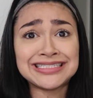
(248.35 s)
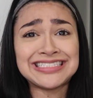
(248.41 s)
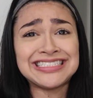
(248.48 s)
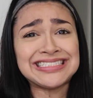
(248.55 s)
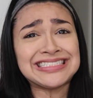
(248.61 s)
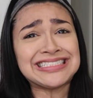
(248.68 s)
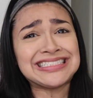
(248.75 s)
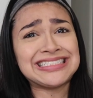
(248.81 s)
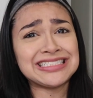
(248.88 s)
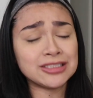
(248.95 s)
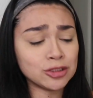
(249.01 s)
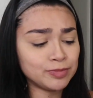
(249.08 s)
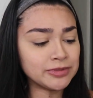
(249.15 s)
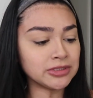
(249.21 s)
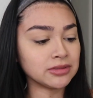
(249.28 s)
I can't get
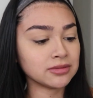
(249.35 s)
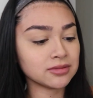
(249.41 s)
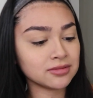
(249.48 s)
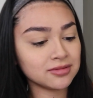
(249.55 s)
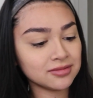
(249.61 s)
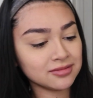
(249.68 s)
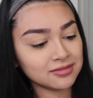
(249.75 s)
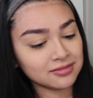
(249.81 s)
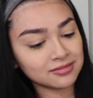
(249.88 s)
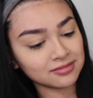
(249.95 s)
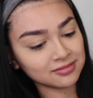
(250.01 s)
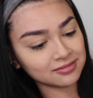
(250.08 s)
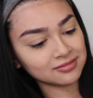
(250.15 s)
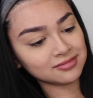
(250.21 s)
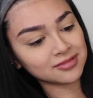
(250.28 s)
it open.
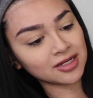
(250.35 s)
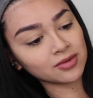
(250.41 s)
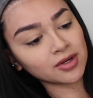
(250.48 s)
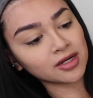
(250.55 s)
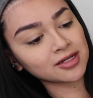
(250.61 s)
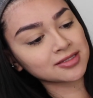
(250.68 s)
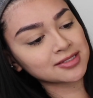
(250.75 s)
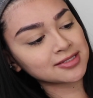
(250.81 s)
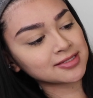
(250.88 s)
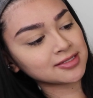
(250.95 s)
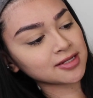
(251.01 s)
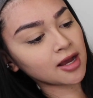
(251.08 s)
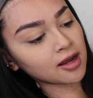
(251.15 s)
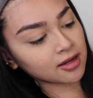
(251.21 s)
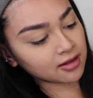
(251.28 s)
Oh god, it's
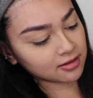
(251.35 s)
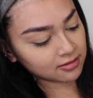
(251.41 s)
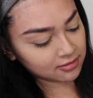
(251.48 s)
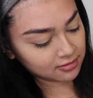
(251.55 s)
stuck.